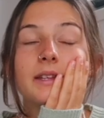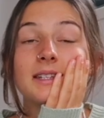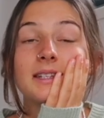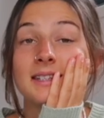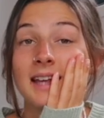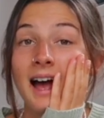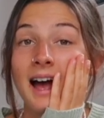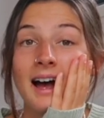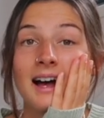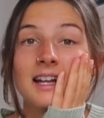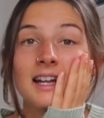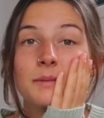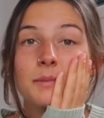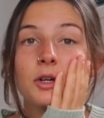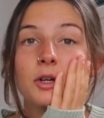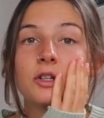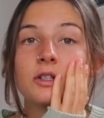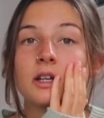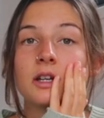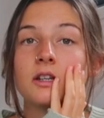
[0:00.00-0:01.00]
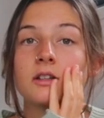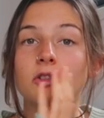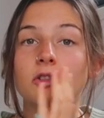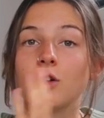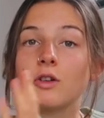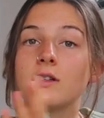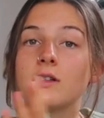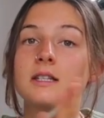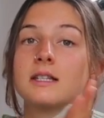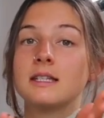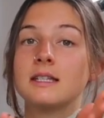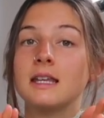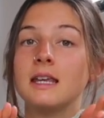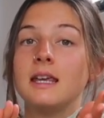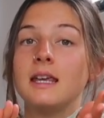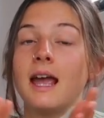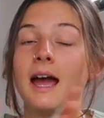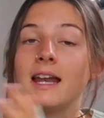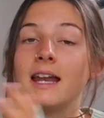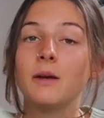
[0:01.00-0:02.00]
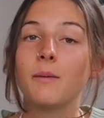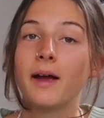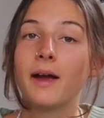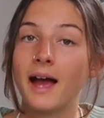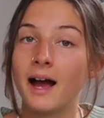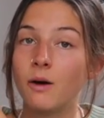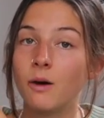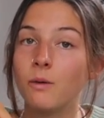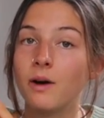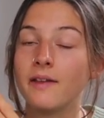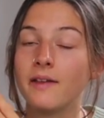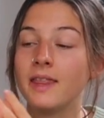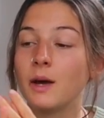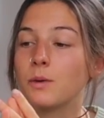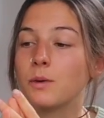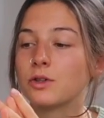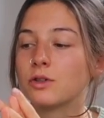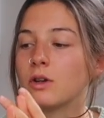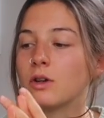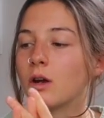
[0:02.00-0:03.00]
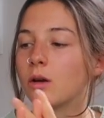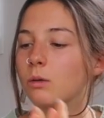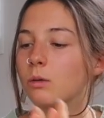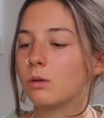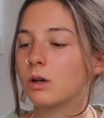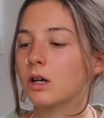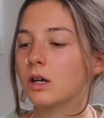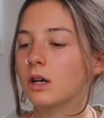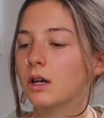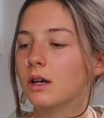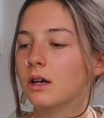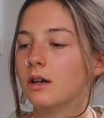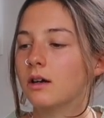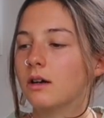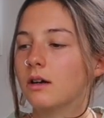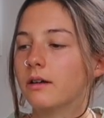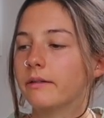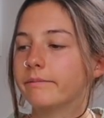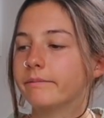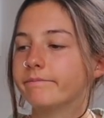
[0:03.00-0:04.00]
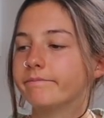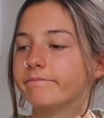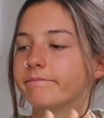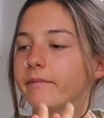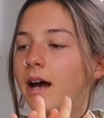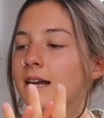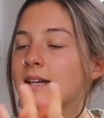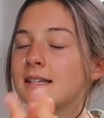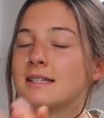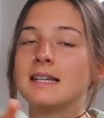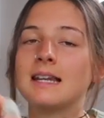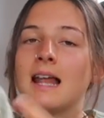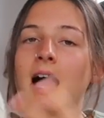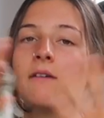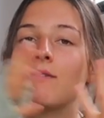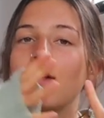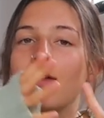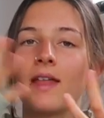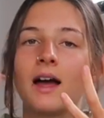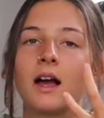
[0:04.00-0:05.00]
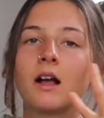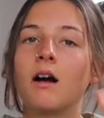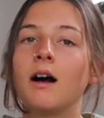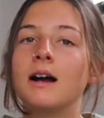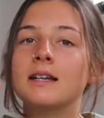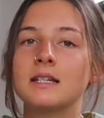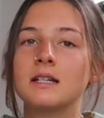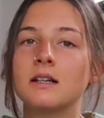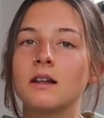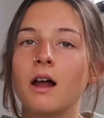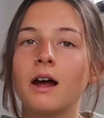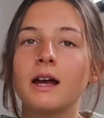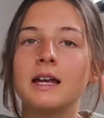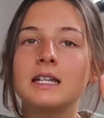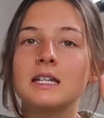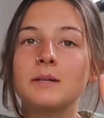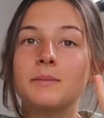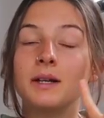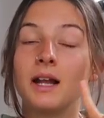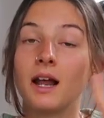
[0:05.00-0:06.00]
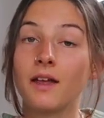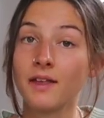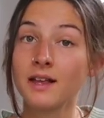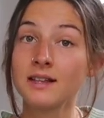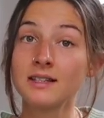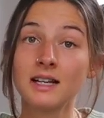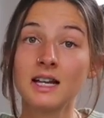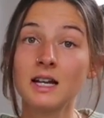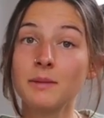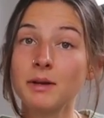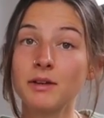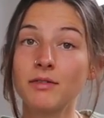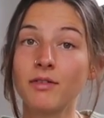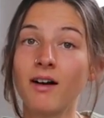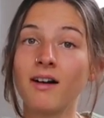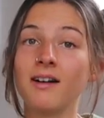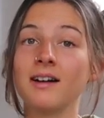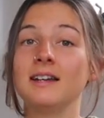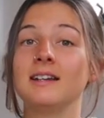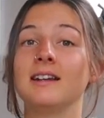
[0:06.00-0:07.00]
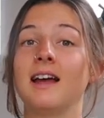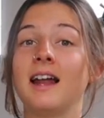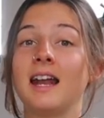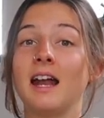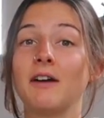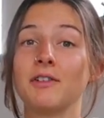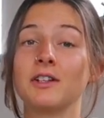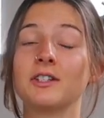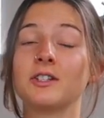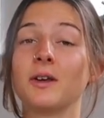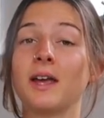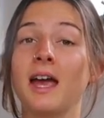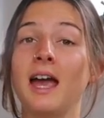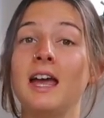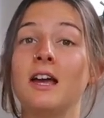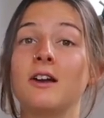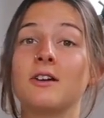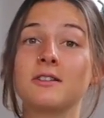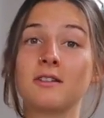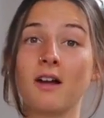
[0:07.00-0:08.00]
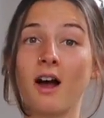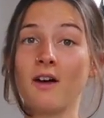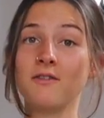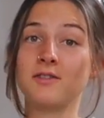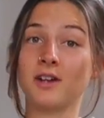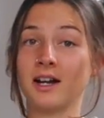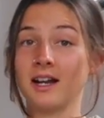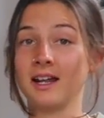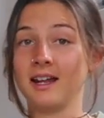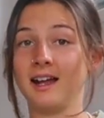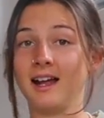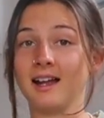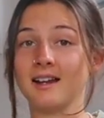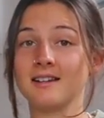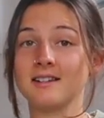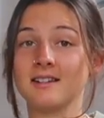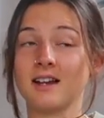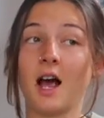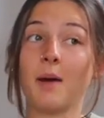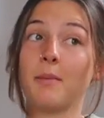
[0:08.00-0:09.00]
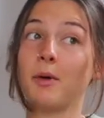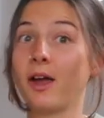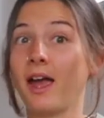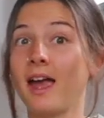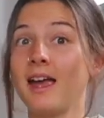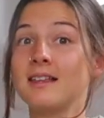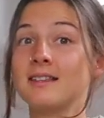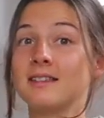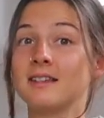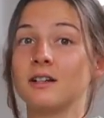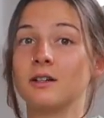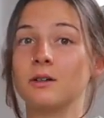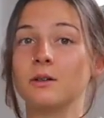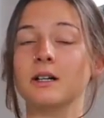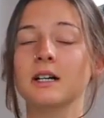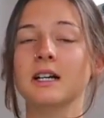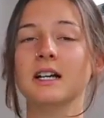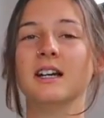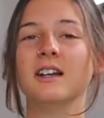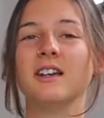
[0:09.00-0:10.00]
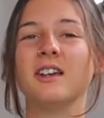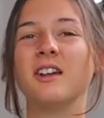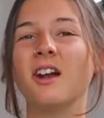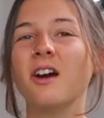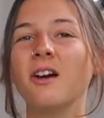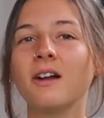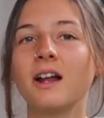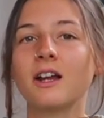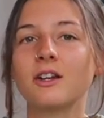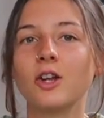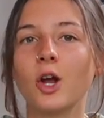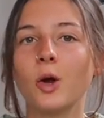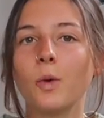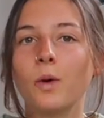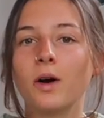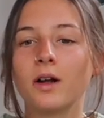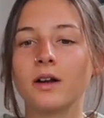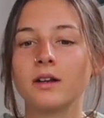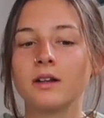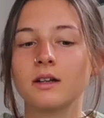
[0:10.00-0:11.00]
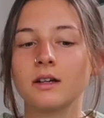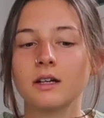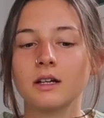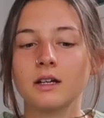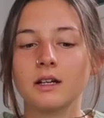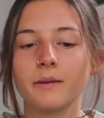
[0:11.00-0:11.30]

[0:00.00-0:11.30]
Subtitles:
sad because I just couldn't see any way out. And there was I just didn't have like that guiding light to be like, things are going to be fine and everything's okay because I've done it and I'm okay still. You know, like no one